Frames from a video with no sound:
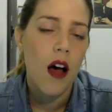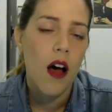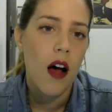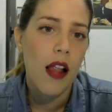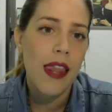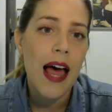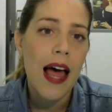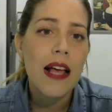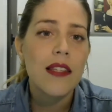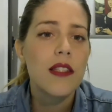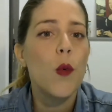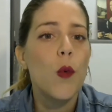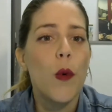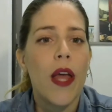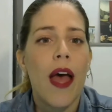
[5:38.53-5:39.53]
Last,
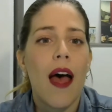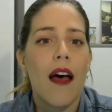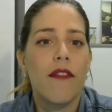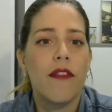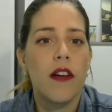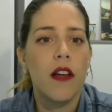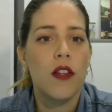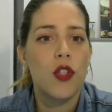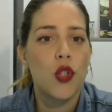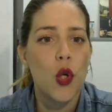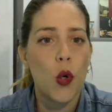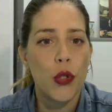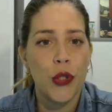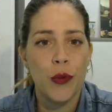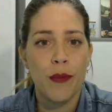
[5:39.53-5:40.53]
we have
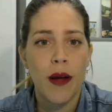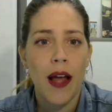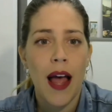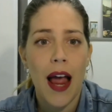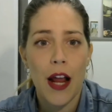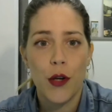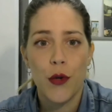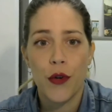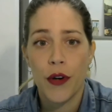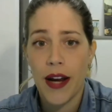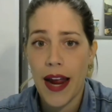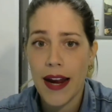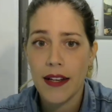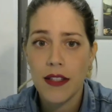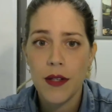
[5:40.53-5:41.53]
sodium
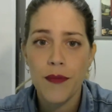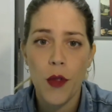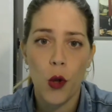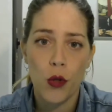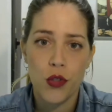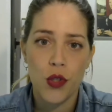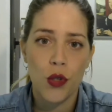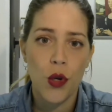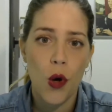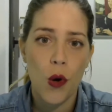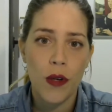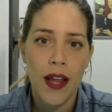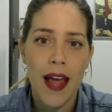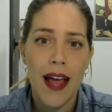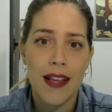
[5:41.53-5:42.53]
hyaluronate, also
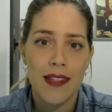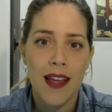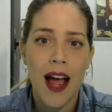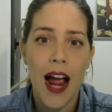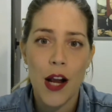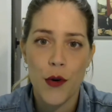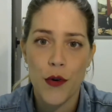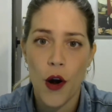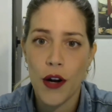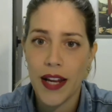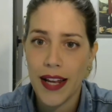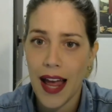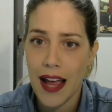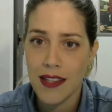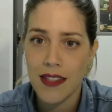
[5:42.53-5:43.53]
known as
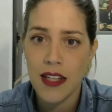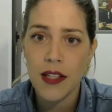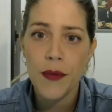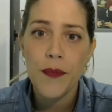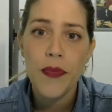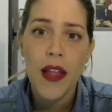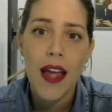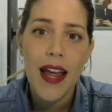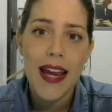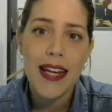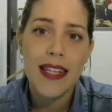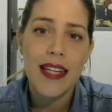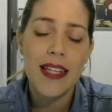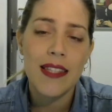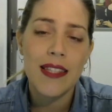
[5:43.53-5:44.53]
hyaluronic acid. It
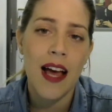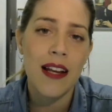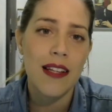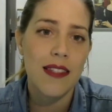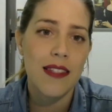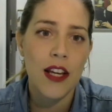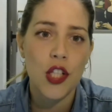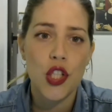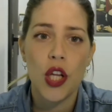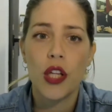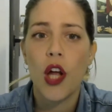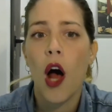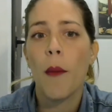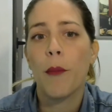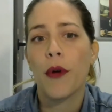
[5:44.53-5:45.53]
is an essential
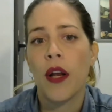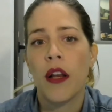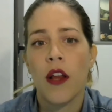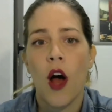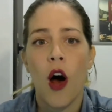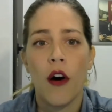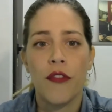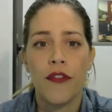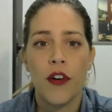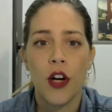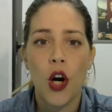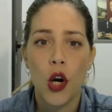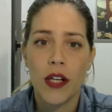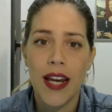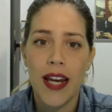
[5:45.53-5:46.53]
component of
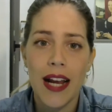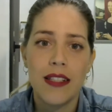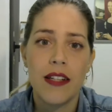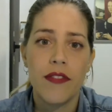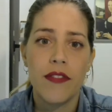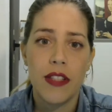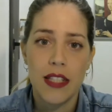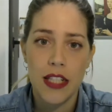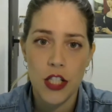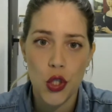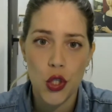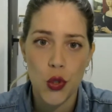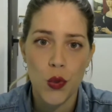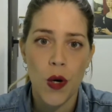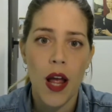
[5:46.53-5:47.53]
connective
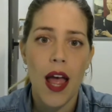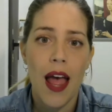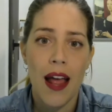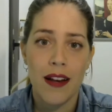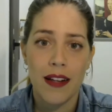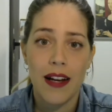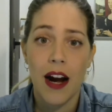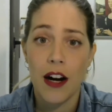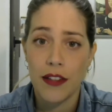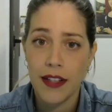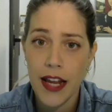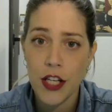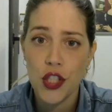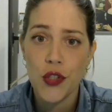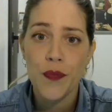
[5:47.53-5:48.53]
tissue and
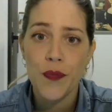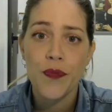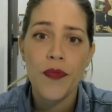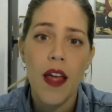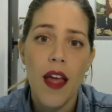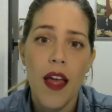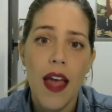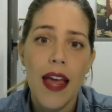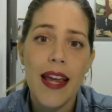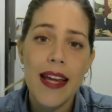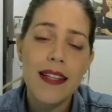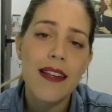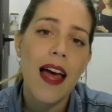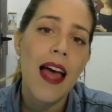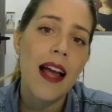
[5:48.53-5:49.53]
cartilage.
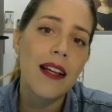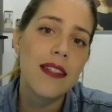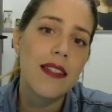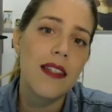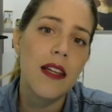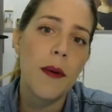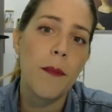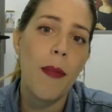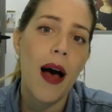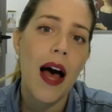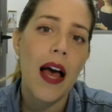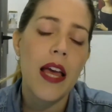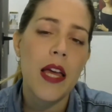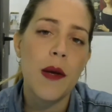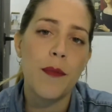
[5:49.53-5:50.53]
It acts
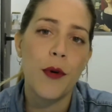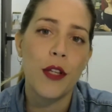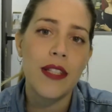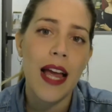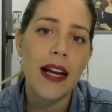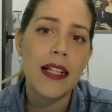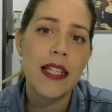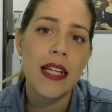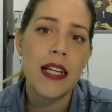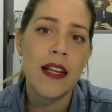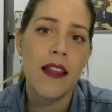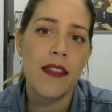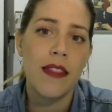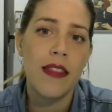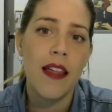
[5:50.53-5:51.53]
by
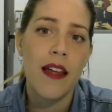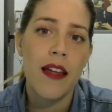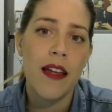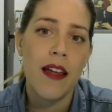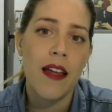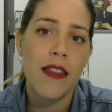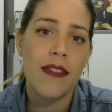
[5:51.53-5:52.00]
protecting the